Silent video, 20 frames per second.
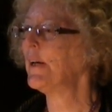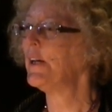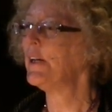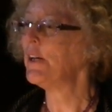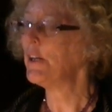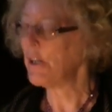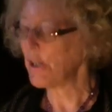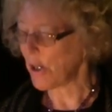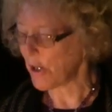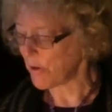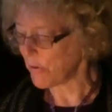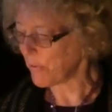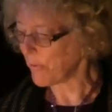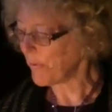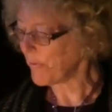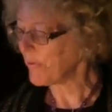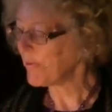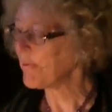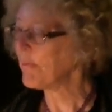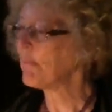You
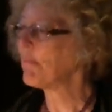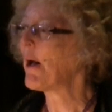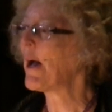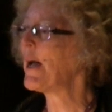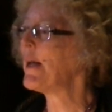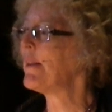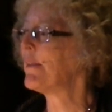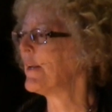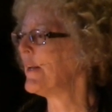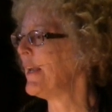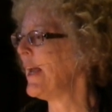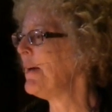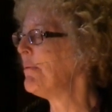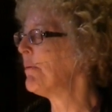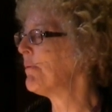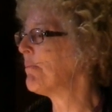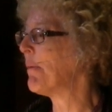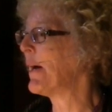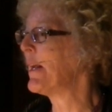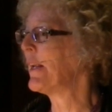know, the name
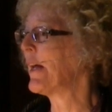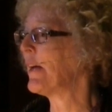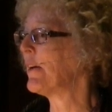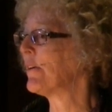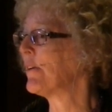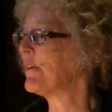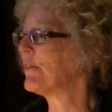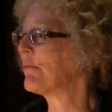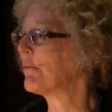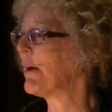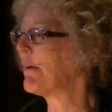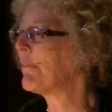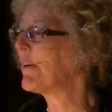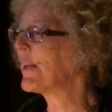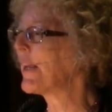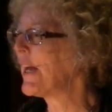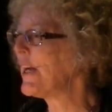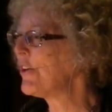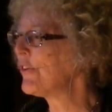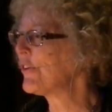of my letter is
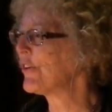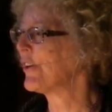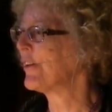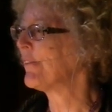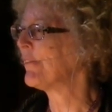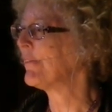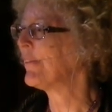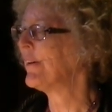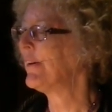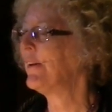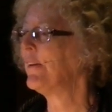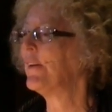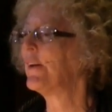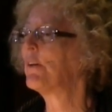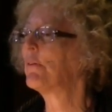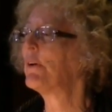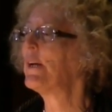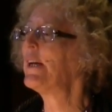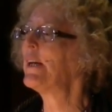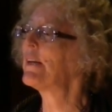Revelation. The
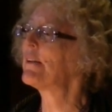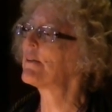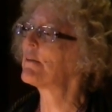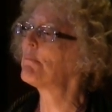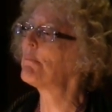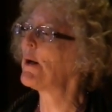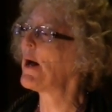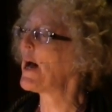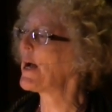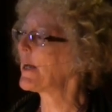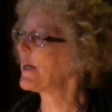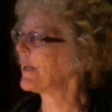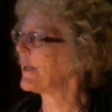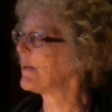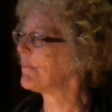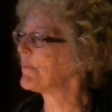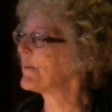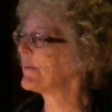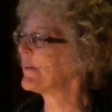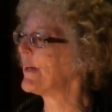Greek is
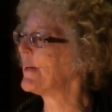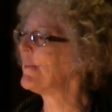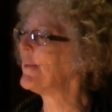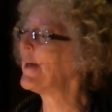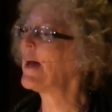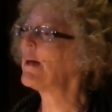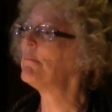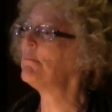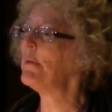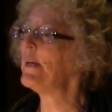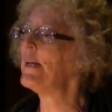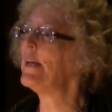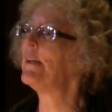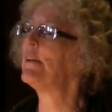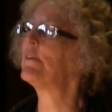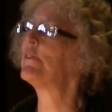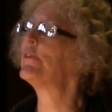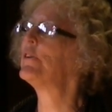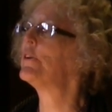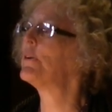apocalypse, and that
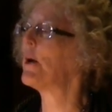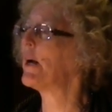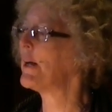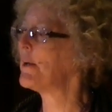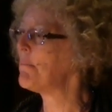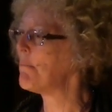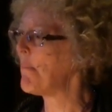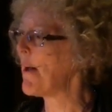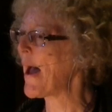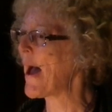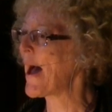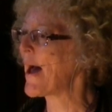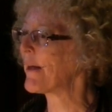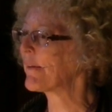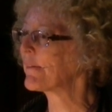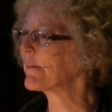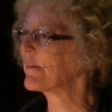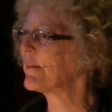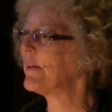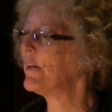means to
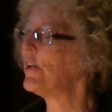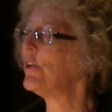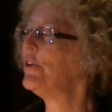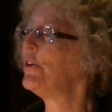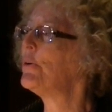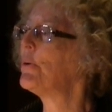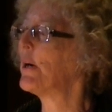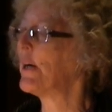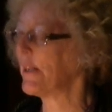unmask, to